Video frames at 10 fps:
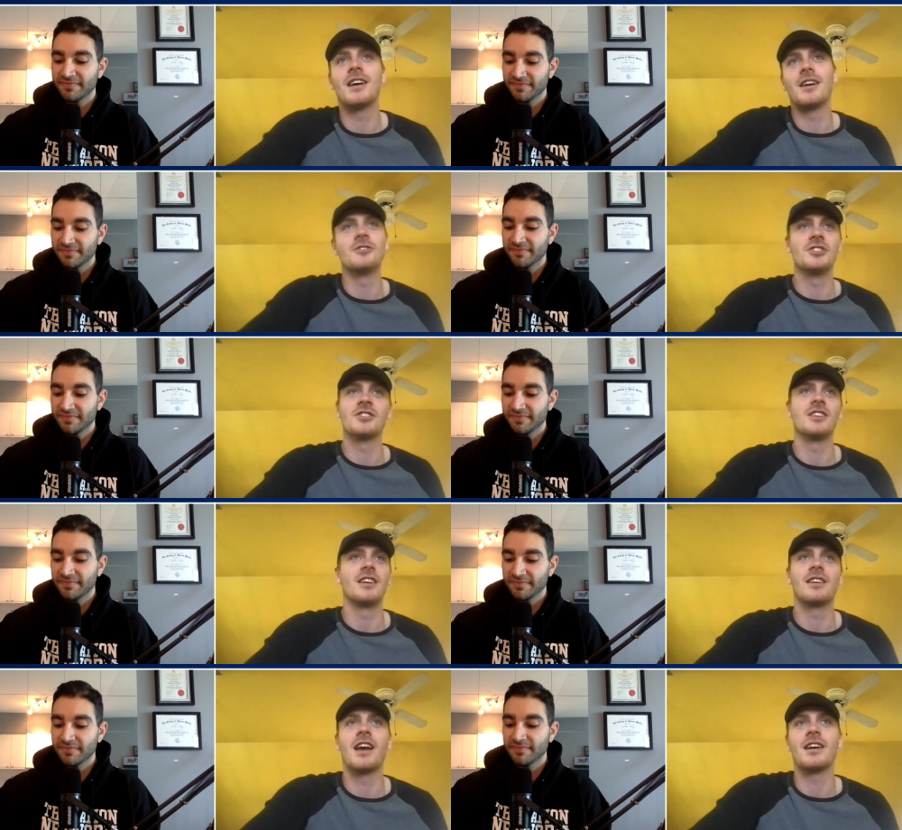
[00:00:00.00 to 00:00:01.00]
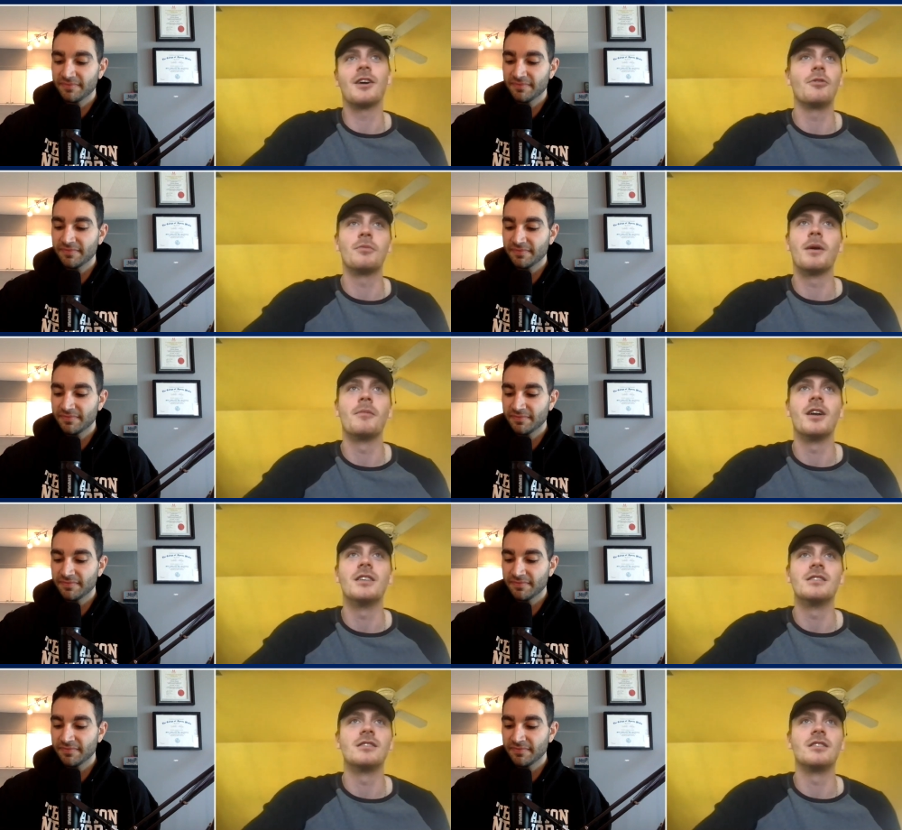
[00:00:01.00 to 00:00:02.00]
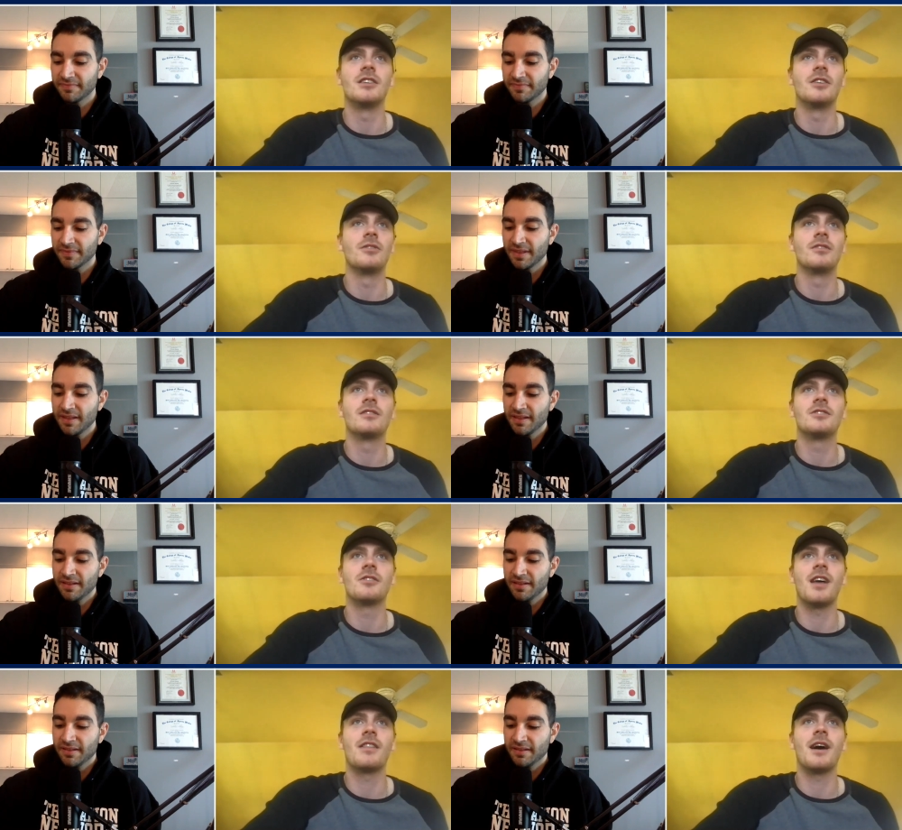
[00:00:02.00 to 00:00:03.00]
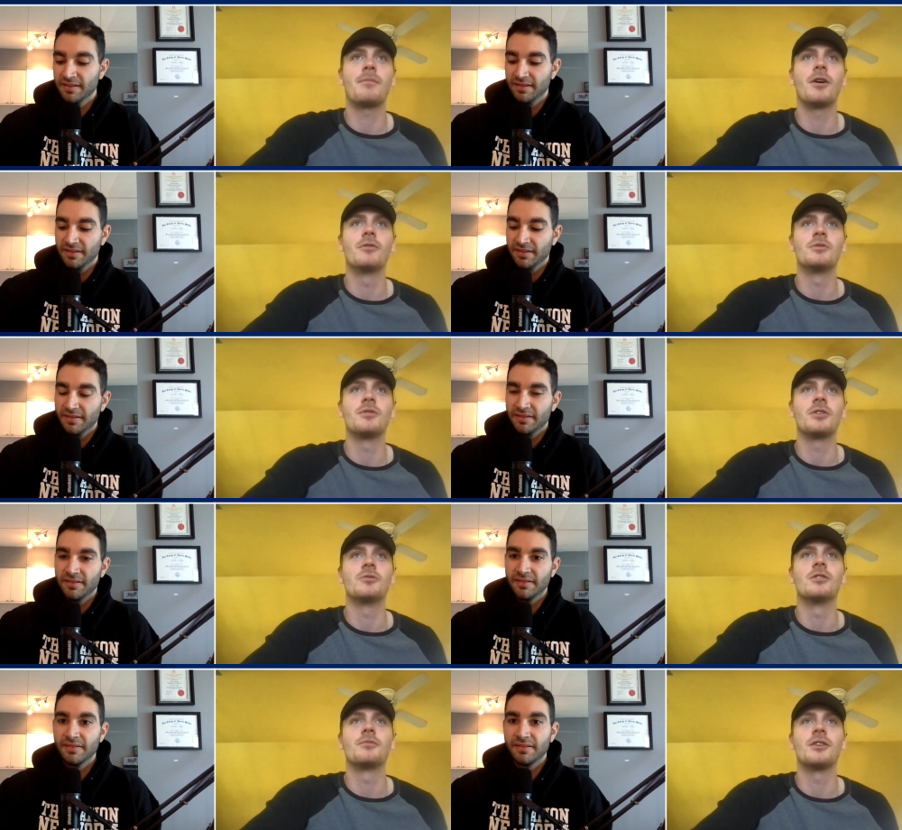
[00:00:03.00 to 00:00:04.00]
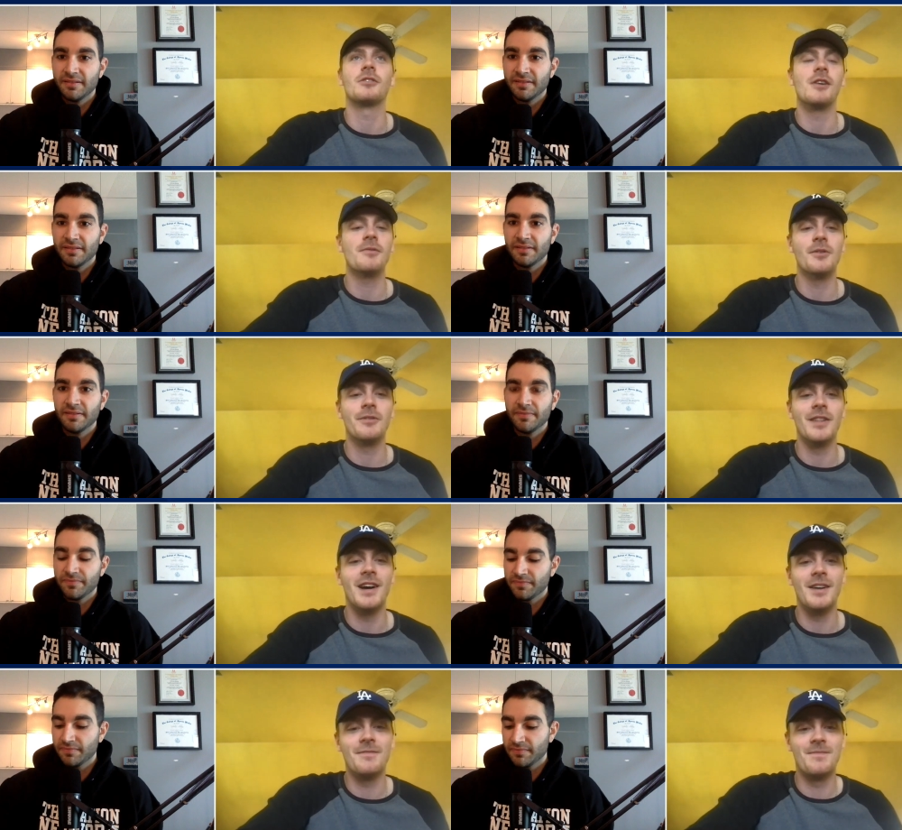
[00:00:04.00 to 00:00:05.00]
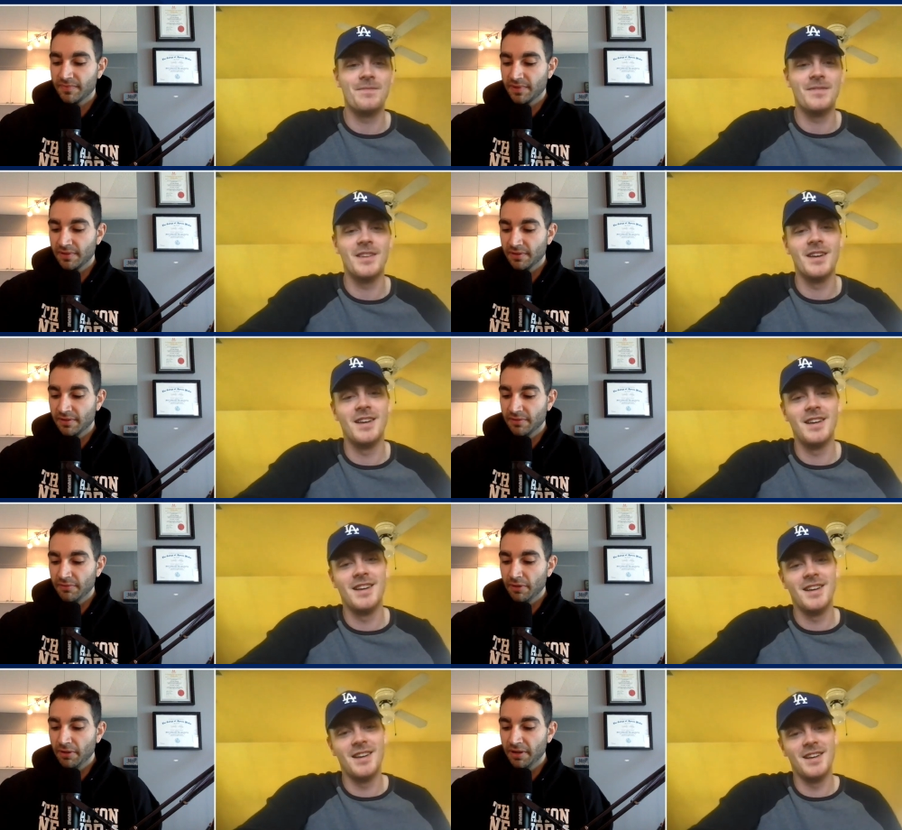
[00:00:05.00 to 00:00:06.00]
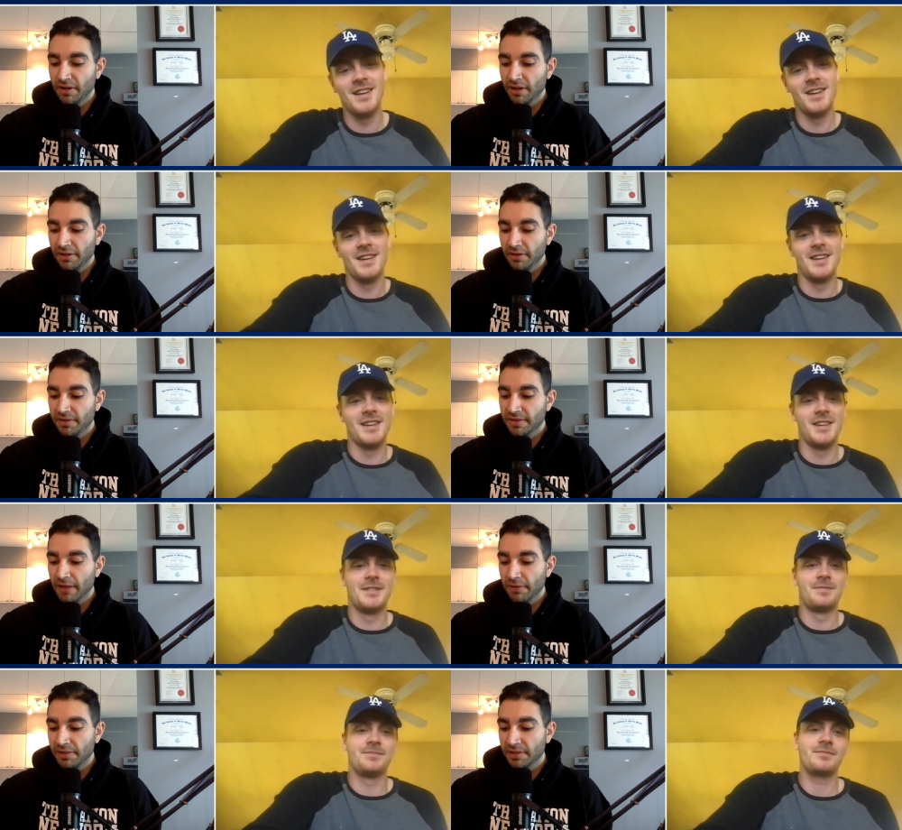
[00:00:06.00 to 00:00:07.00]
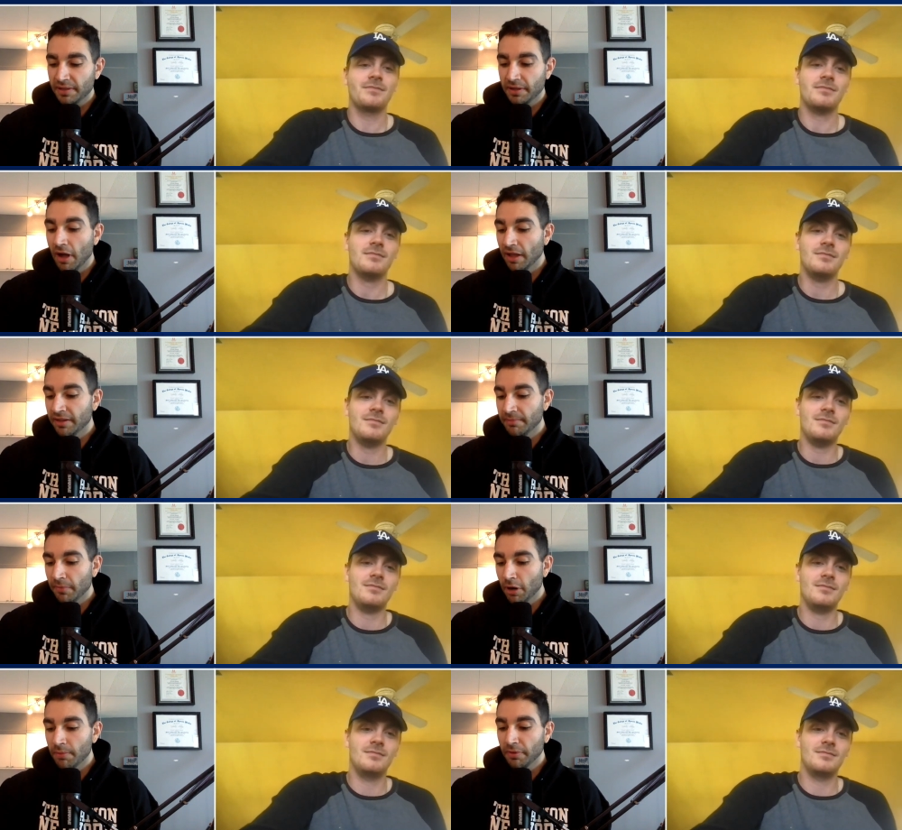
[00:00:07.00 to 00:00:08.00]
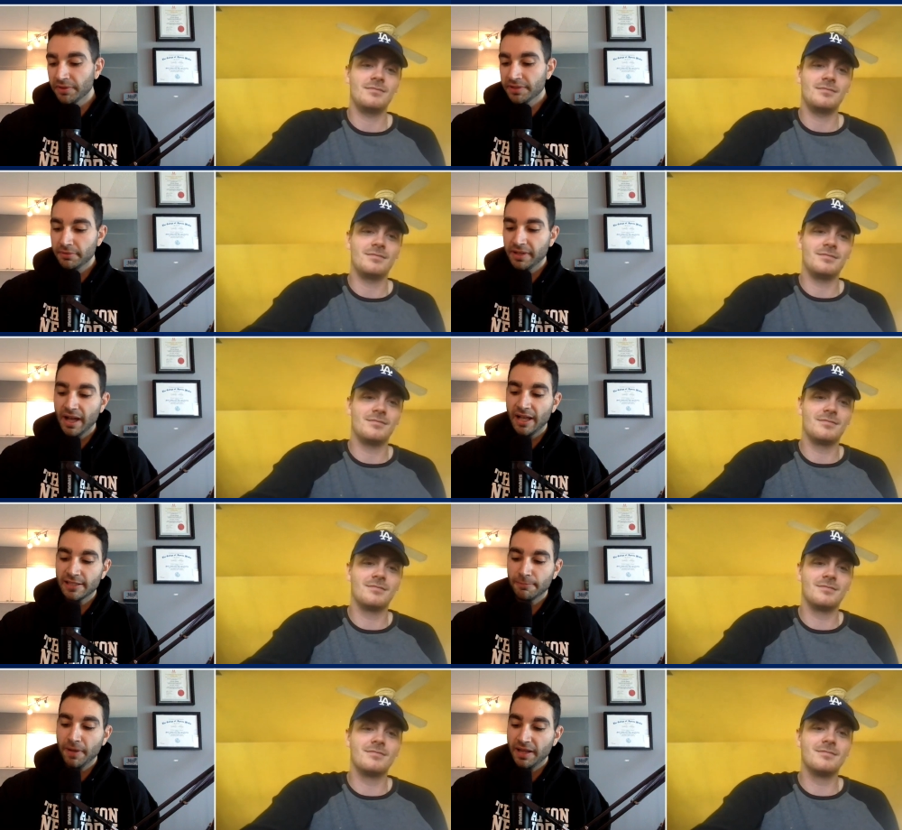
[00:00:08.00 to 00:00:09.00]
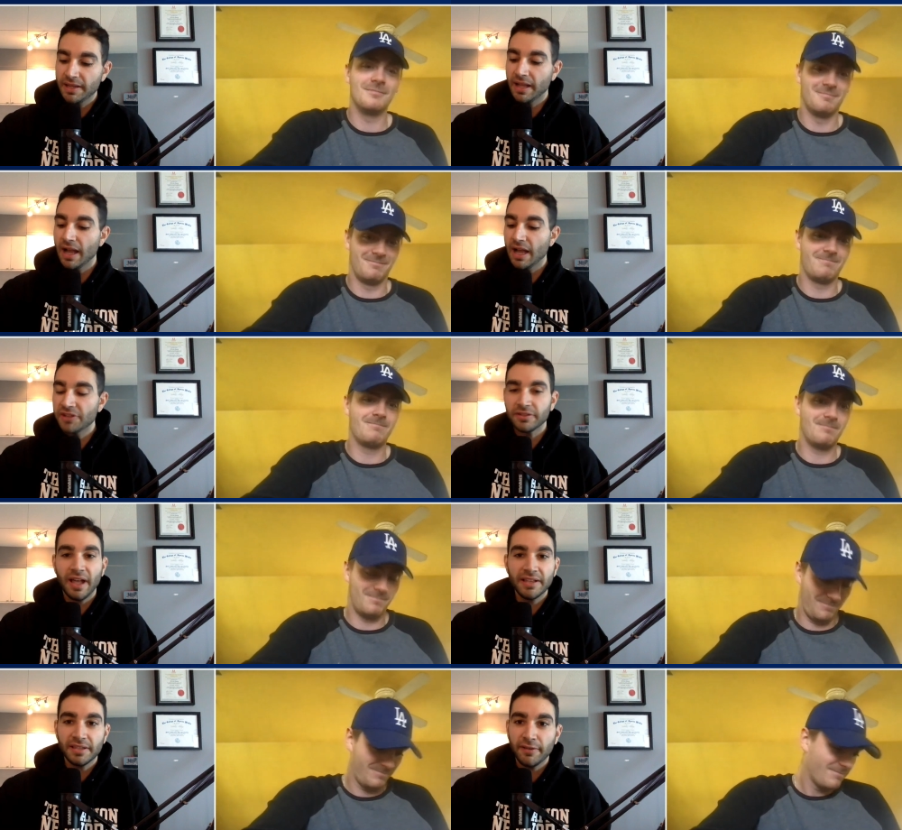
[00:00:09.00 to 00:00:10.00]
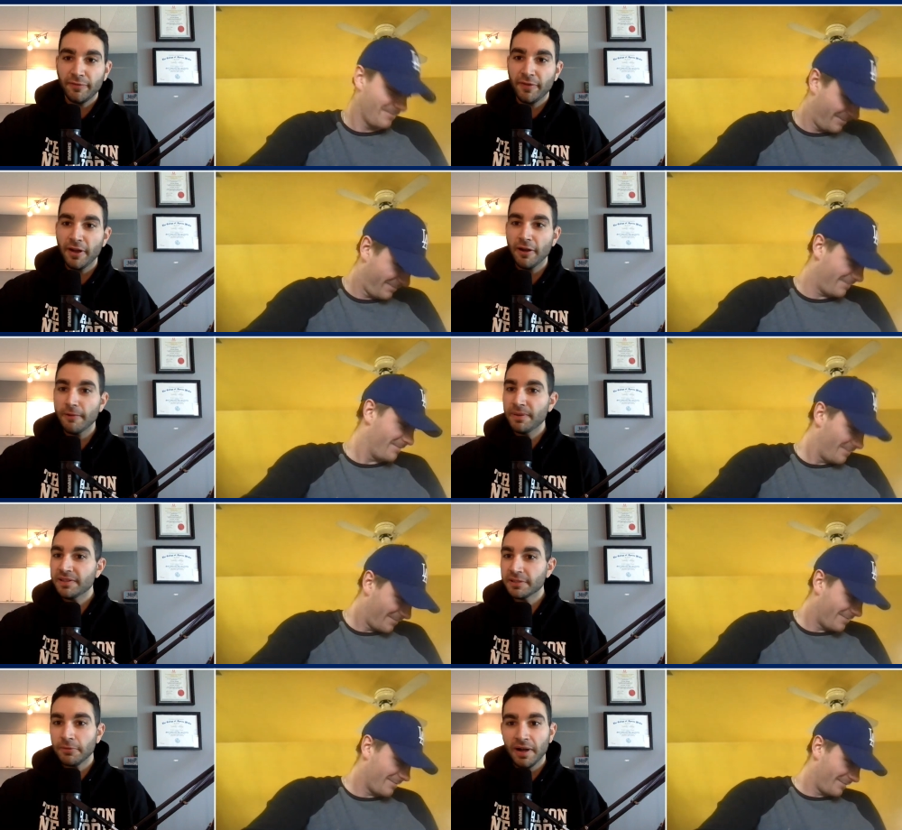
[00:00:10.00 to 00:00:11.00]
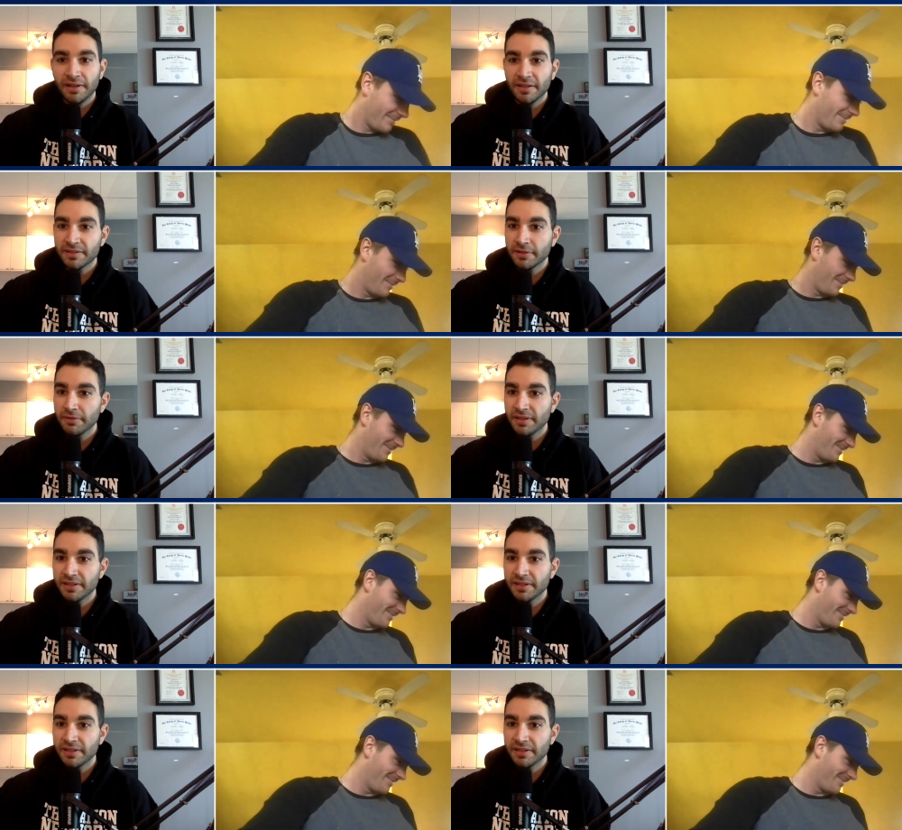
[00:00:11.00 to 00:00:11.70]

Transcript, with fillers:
Speaker 1: And then I was just like hanging out with my buddies and you know, so that that part was pretty cool. I'm pretty grateful for that.
Speaker 2: Well, good on you because I would have done the gauntlet, marble, two cats, petty cash, laissez faire, pizza wine disco, the